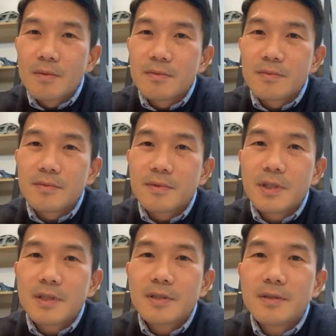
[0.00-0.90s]

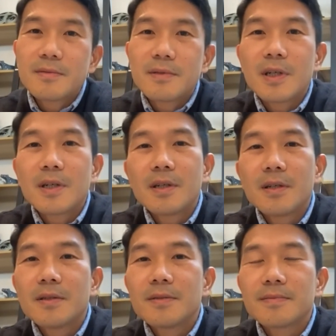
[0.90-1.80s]

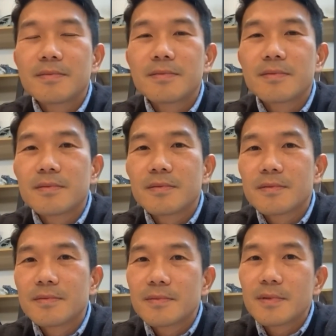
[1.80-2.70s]
Well,
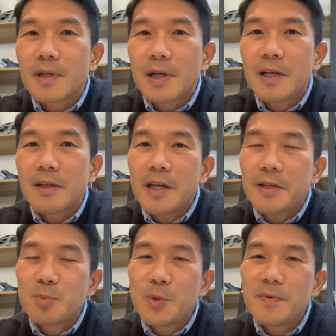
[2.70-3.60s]
I
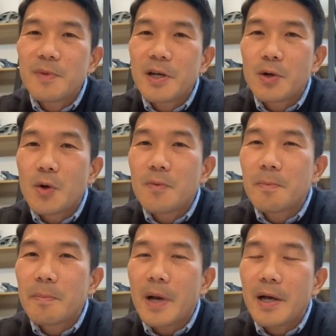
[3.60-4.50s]
like moving my
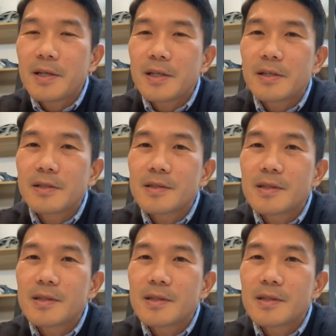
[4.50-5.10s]
own body.